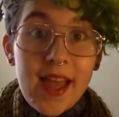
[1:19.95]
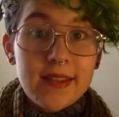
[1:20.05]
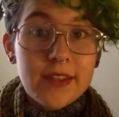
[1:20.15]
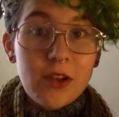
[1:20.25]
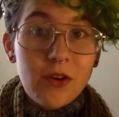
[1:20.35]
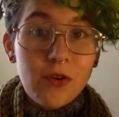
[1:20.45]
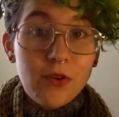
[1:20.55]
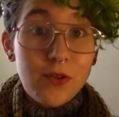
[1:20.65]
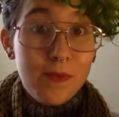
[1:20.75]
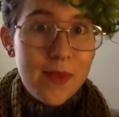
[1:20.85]
and so
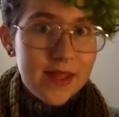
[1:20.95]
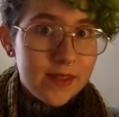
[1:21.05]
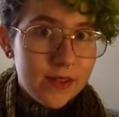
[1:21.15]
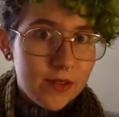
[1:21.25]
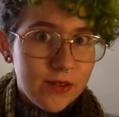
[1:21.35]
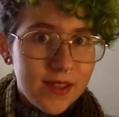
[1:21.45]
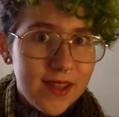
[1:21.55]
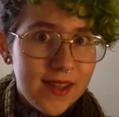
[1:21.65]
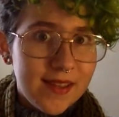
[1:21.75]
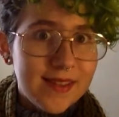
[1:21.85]
you mix those
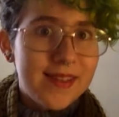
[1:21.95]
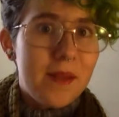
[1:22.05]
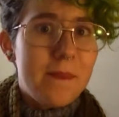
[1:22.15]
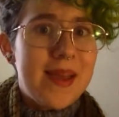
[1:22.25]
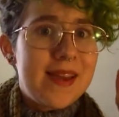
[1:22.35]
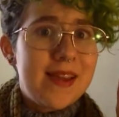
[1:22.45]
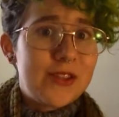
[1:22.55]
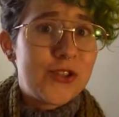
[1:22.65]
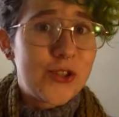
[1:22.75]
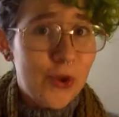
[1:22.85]
things and make
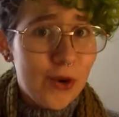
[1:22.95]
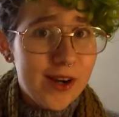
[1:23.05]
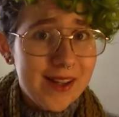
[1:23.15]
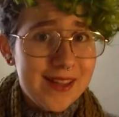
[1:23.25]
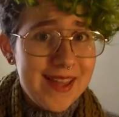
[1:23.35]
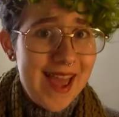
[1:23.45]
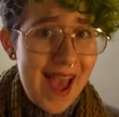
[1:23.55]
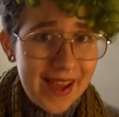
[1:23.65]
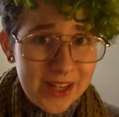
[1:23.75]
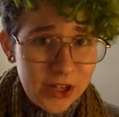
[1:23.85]
historically
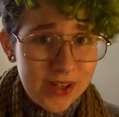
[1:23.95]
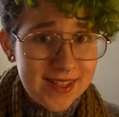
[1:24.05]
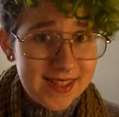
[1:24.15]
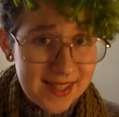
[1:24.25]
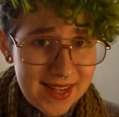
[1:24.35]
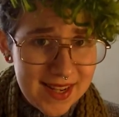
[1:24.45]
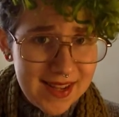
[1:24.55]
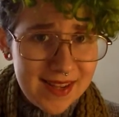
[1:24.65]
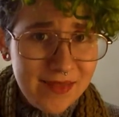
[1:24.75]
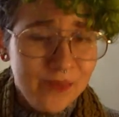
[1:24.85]
accurate
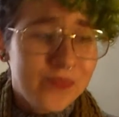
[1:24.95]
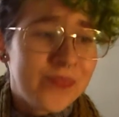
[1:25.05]
tea.